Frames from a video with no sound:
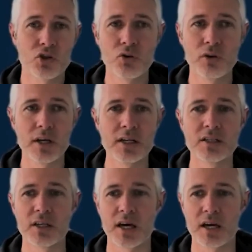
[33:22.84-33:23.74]
truly
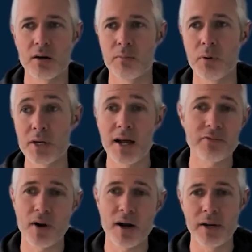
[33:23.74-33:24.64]
is like, but we did
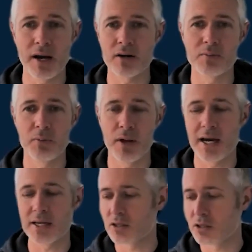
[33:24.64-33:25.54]
have to write them down because people
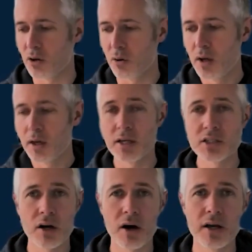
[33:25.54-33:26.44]
asked. So it
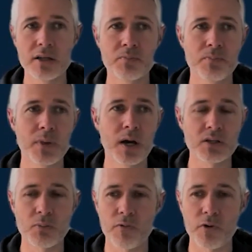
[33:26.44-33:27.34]
is
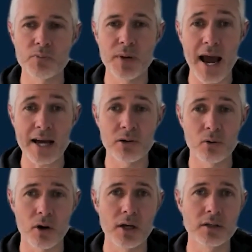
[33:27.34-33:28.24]
customer first, be action
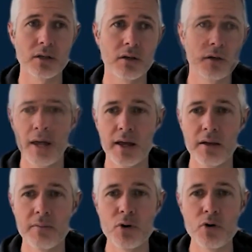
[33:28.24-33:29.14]
oriented
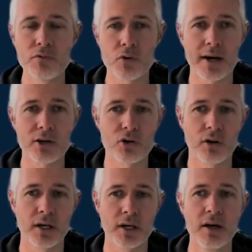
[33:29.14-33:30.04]
and move
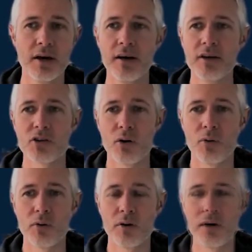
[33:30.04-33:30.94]
directionally. money.
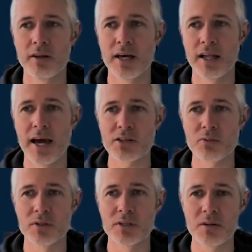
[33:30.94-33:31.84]
So that
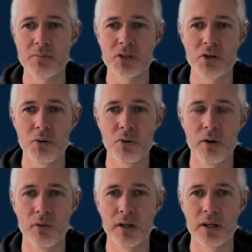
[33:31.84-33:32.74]
last one seems to
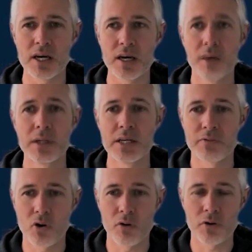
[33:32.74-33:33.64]
really be
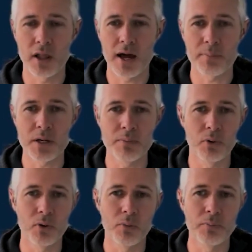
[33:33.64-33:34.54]
difficult for a lot of
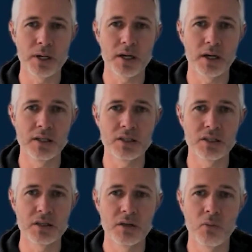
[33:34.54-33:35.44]
people,
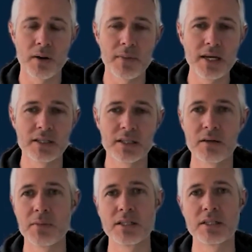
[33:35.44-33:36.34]
because what it means is
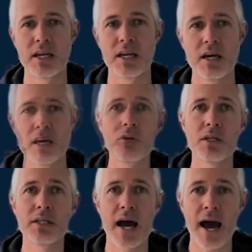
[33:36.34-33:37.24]
it means that you
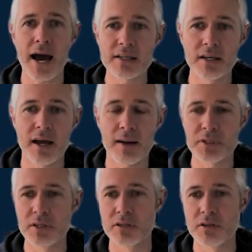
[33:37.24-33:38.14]
need to act in
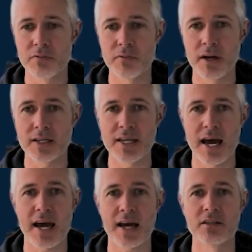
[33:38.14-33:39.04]
absence of
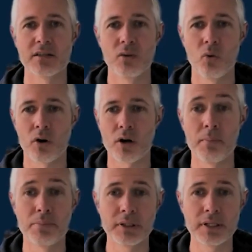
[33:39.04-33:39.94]
exact or
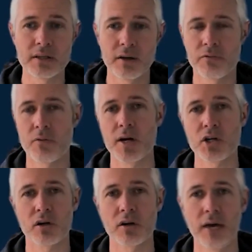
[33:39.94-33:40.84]
complete
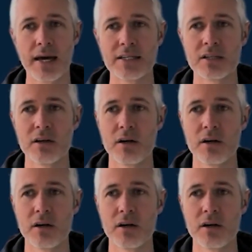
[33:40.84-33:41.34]
information. And